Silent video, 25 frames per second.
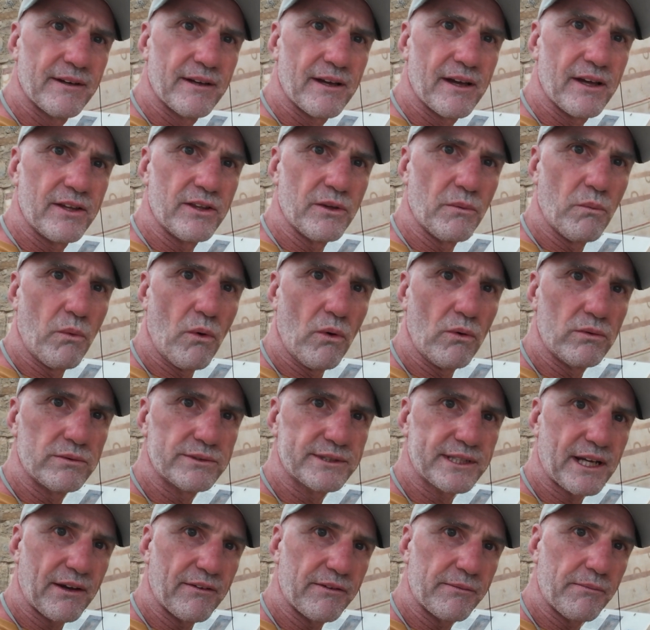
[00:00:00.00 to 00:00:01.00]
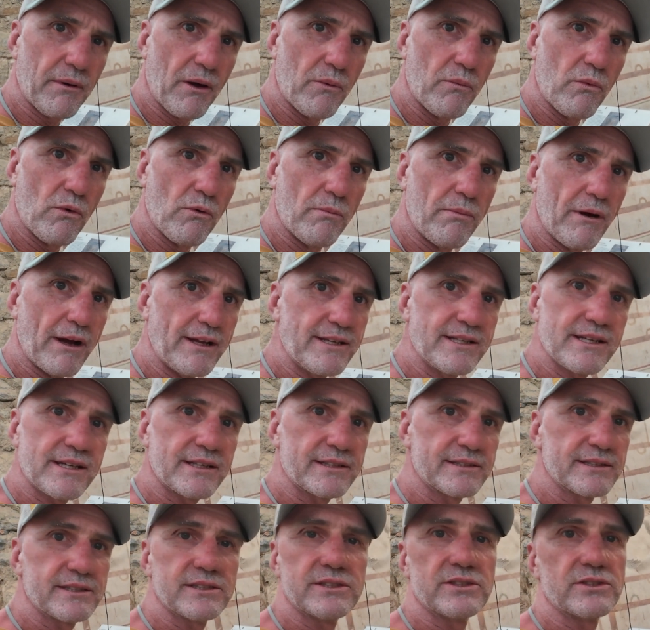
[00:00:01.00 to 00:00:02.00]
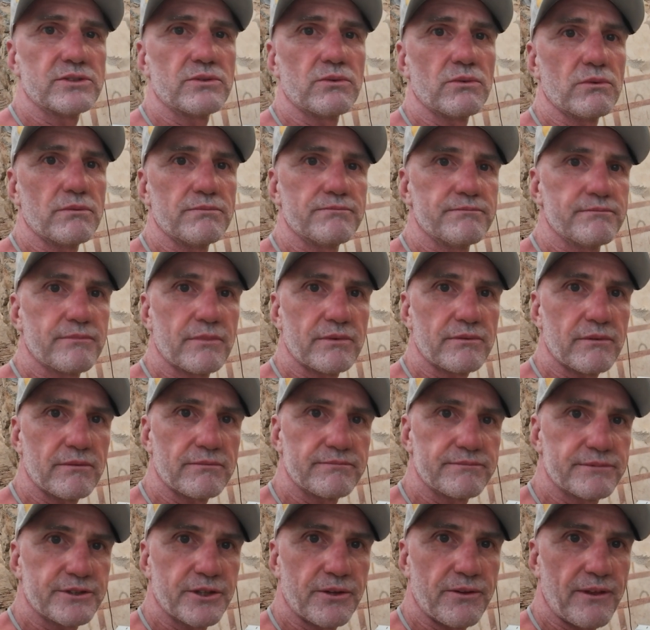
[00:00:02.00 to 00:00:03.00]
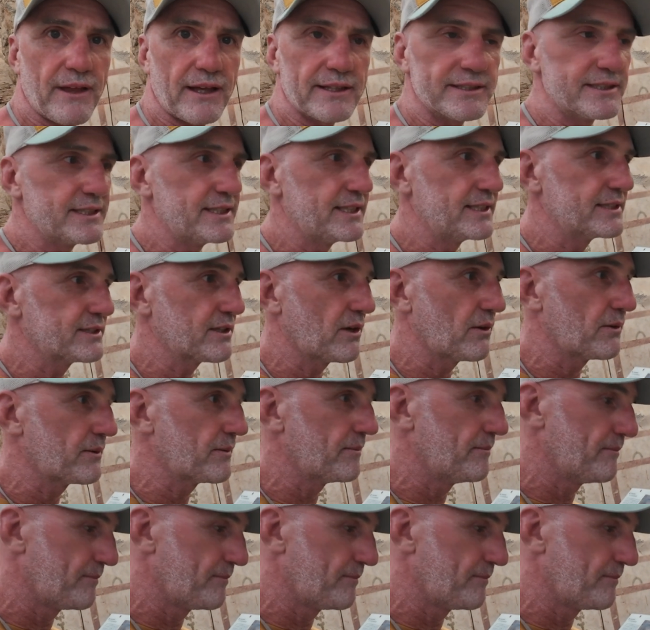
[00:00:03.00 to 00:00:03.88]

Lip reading: in the walls covered by wall paintings. This is all 2,000 years old.